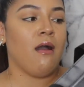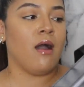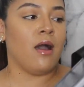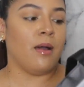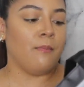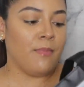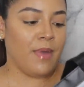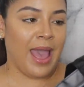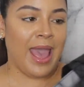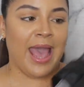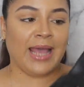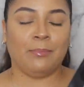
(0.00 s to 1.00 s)

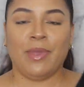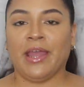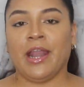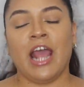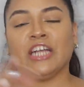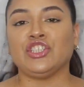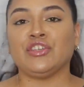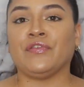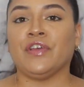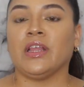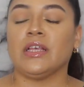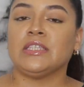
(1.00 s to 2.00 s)
I had paid extra
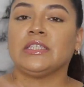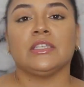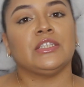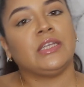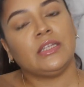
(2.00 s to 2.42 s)
for this.